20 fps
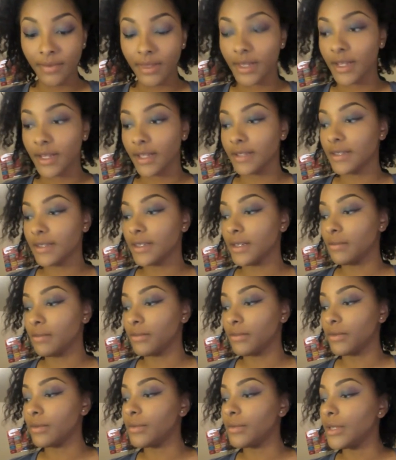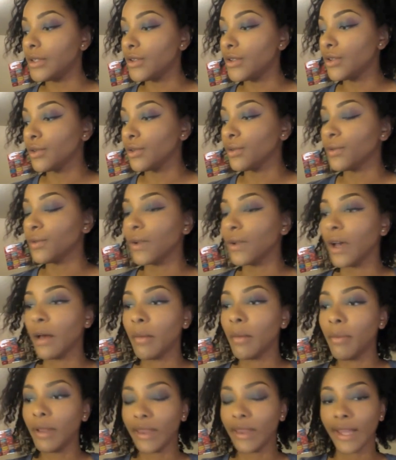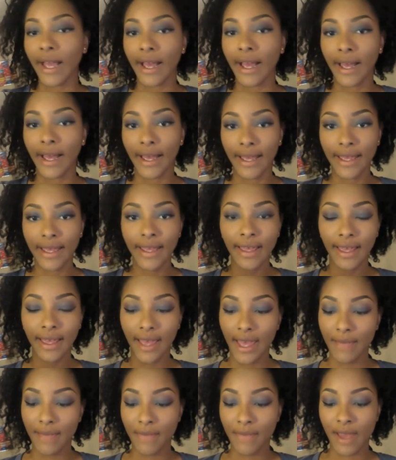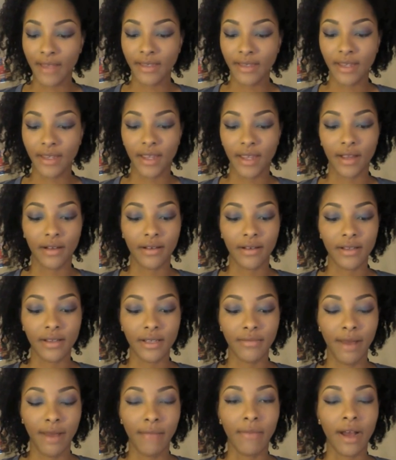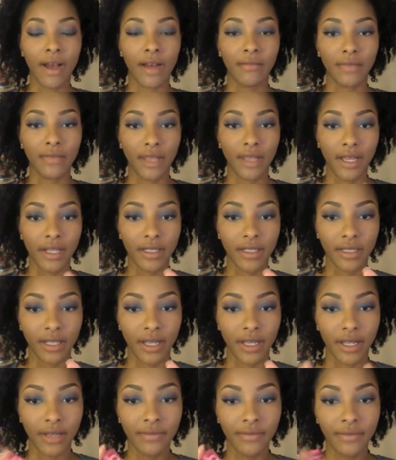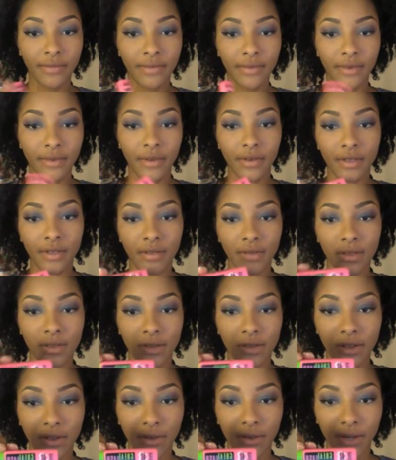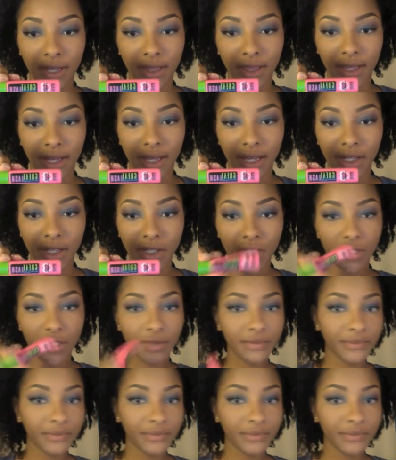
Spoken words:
The next step will be to apply a mascara to my bottom lash line. I'm going to be using Great Lash.